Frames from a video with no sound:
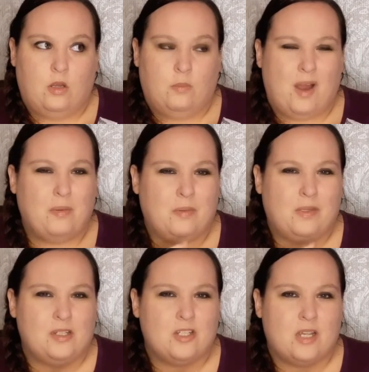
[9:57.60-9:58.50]

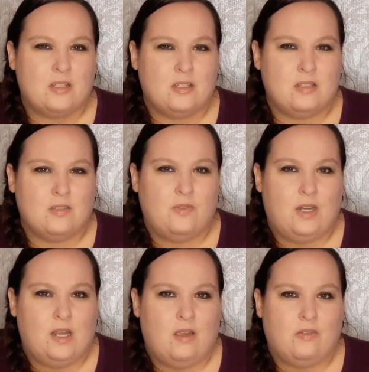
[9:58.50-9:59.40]
probably Jess's
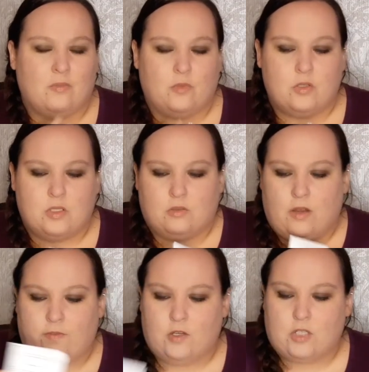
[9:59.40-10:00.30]
video from Roots and
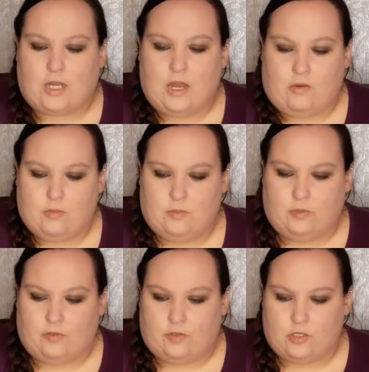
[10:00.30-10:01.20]
Refuge. I can't remember
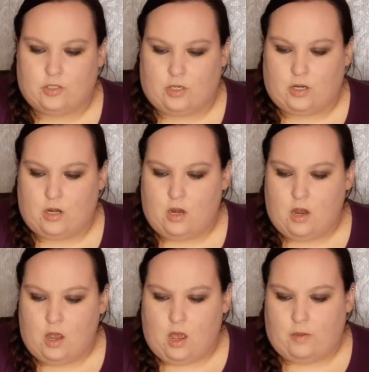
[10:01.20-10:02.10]
for sure,
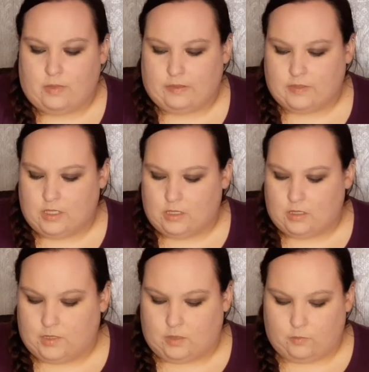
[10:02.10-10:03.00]
but I've seen
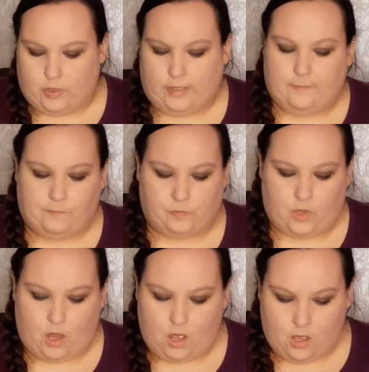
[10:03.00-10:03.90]
somewhere.
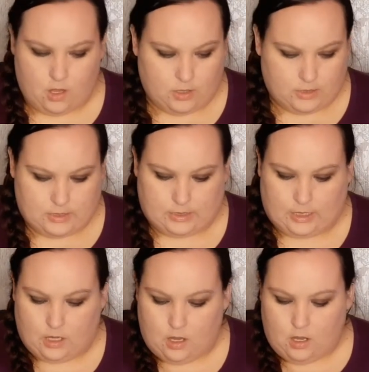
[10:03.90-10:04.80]
Let's
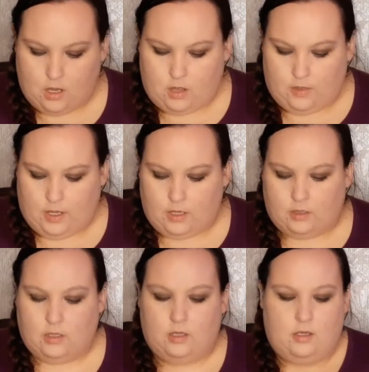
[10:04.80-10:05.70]
see.
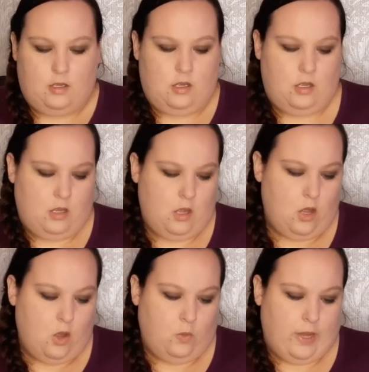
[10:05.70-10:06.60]
Then
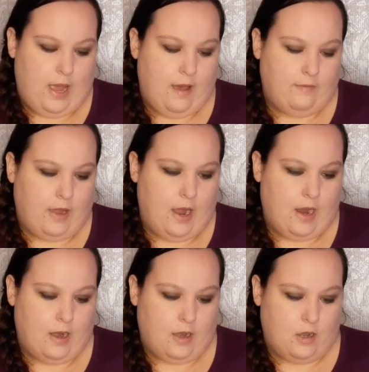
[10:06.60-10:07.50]
we have
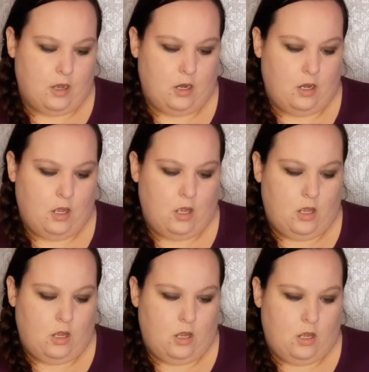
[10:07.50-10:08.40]
our,
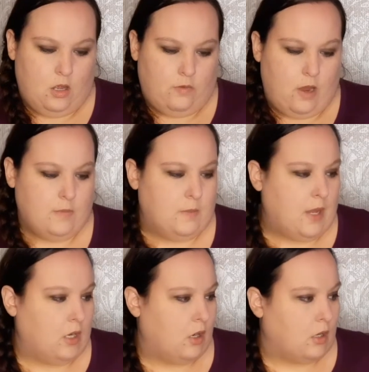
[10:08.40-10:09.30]
from In
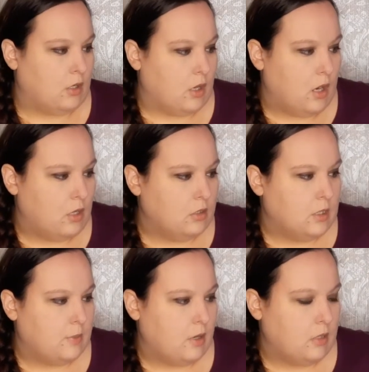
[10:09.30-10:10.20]
My Gardener,
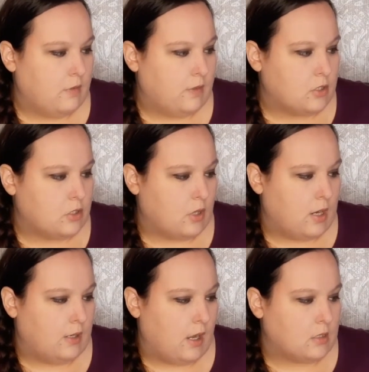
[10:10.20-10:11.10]
Early Prolific
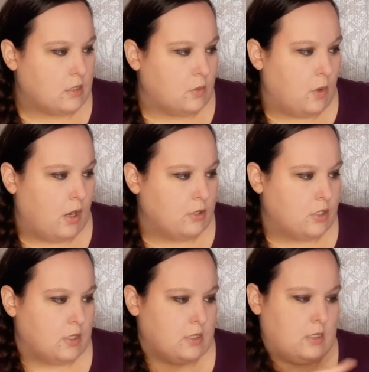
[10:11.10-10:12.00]
Straightneck Squash.
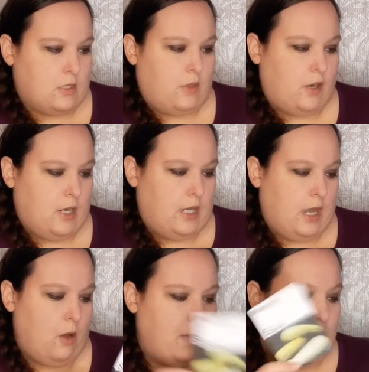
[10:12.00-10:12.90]
This is a 30
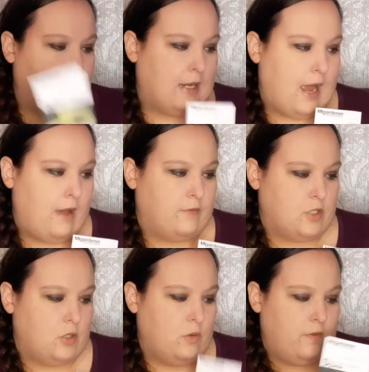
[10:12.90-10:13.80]
count pack, and I have
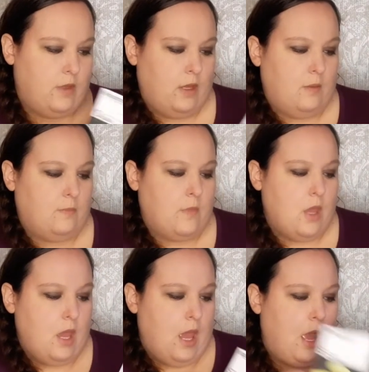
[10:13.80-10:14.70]
2 of them.
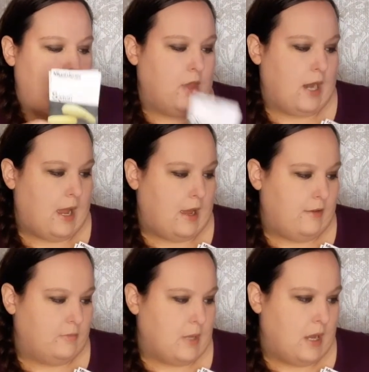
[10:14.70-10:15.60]
And then I
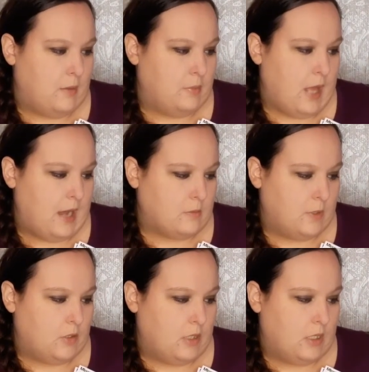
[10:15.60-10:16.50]
have my Black
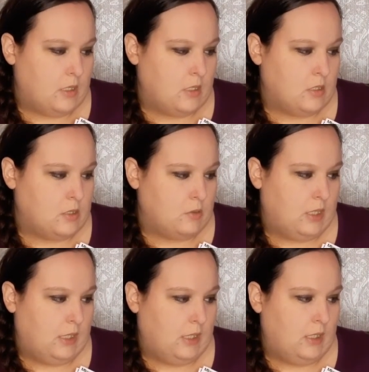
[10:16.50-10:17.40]
Beauty
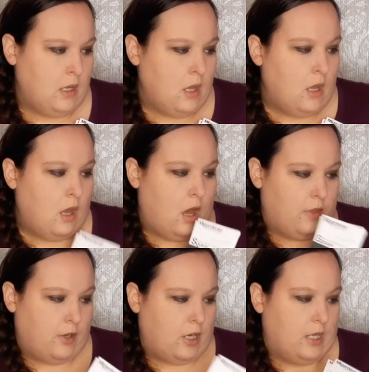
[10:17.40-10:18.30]
zucchini, a
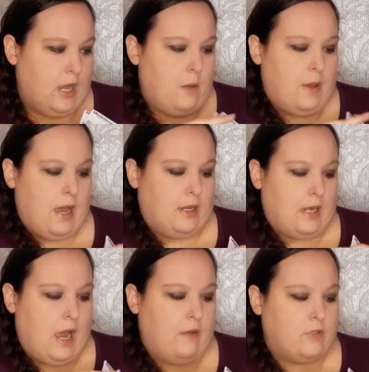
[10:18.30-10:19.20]
30 count pack, and
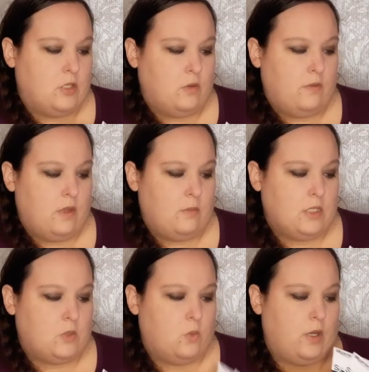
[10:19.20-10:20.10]
I have 2 of them
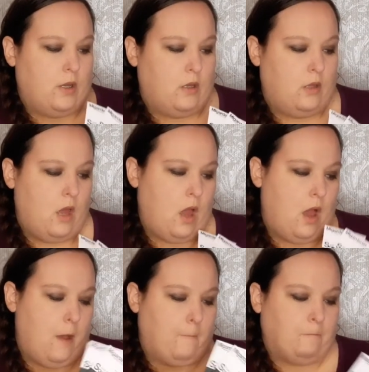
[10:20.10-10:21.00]
as well.
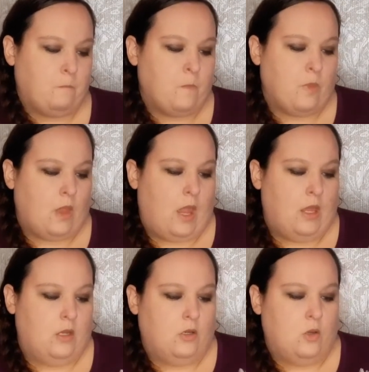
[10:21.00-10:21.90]

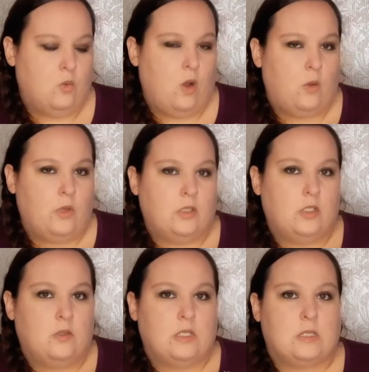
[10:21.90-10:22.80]
And what we'll
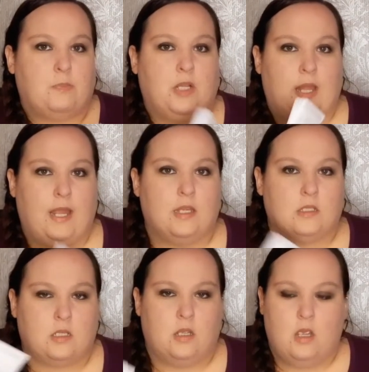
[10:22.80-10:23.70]
do is
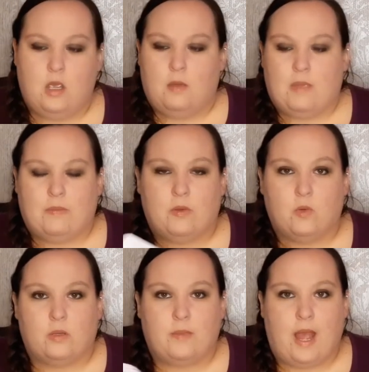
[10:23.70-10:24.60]
plant maybe
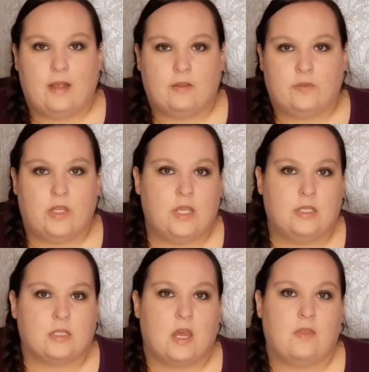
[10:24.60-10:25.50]
1 pack of
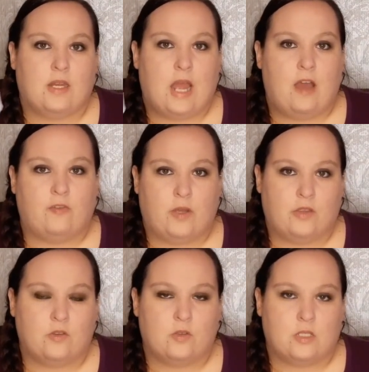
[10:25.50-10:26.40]
these, and then halfway
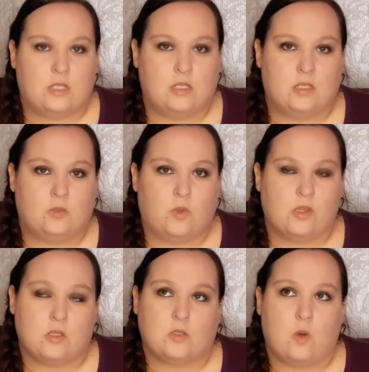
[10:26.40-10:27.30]
through the season, when
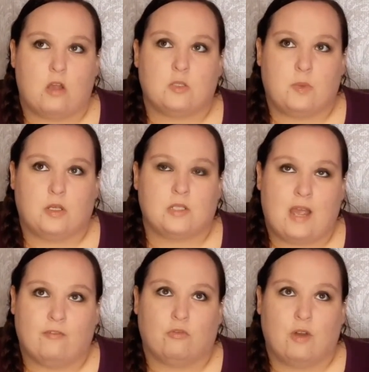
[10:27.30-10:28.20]
the squash bugs
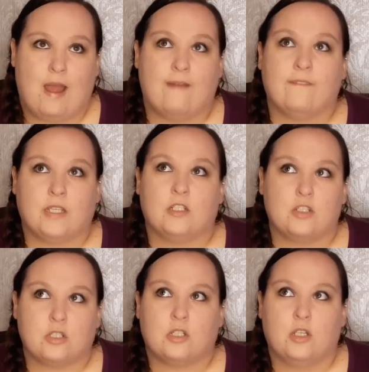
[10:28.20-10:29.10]
have
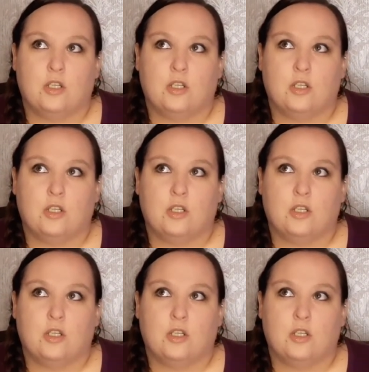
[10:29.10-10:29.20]
ravaged